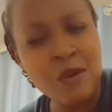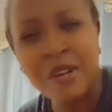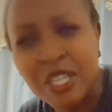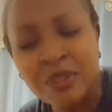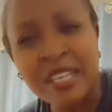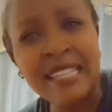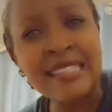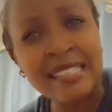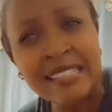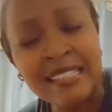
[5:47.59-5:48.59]
We need to get
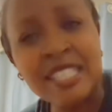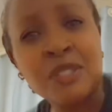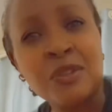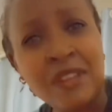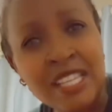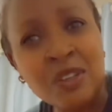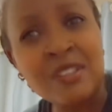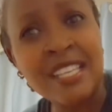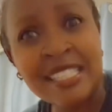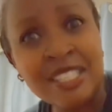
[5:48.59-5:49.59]
serious into this
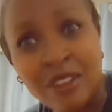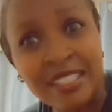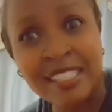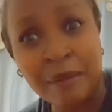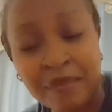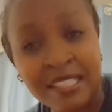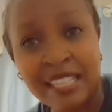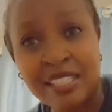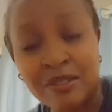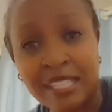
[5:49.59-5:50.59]
because this is not something
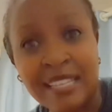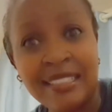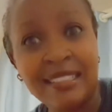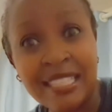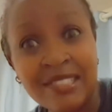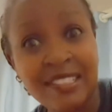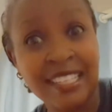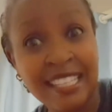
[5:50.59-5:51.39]
just to take it literally.